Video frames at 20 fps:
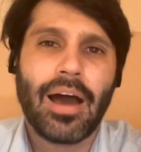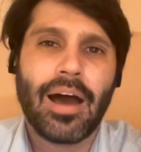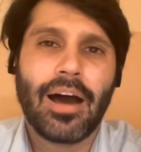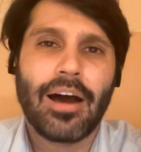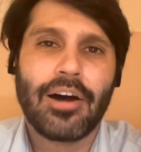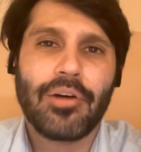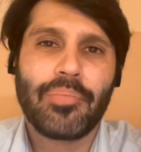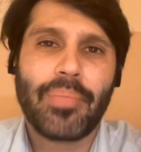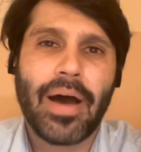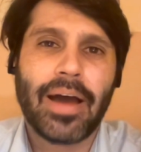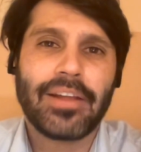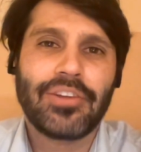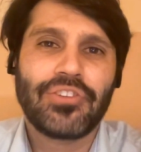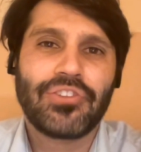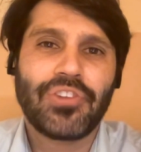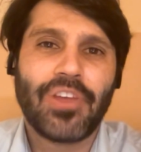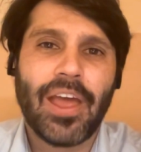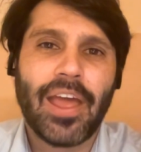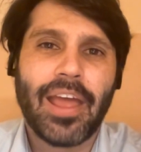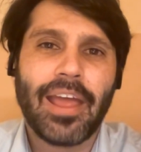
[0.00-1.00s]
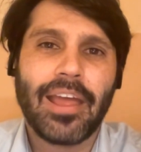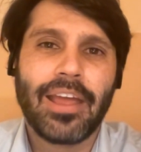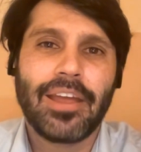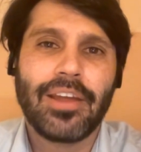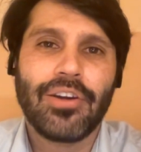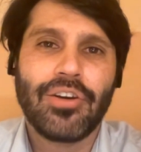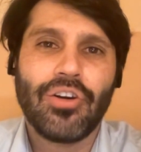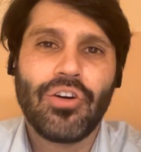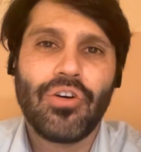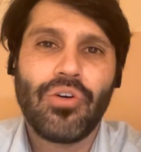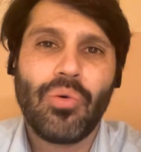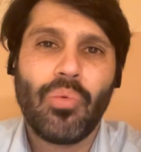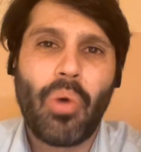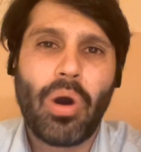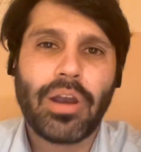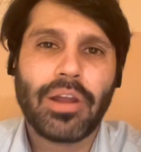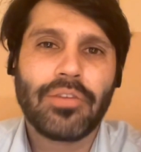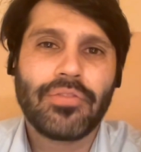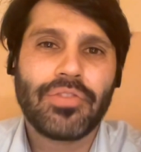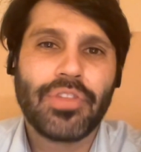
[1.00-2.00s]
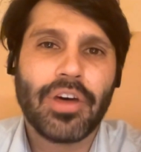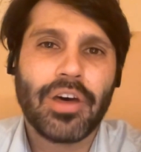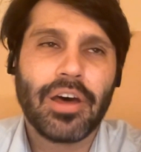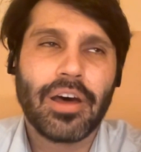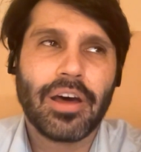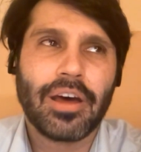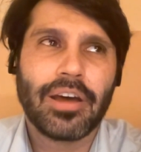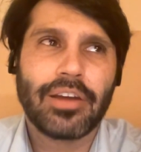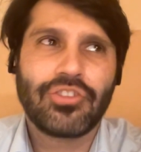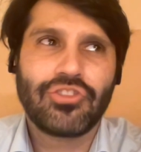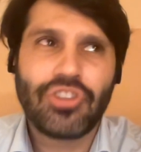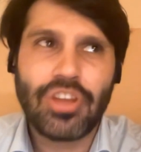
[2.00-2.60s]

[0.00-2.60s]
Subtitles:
I'd say one of the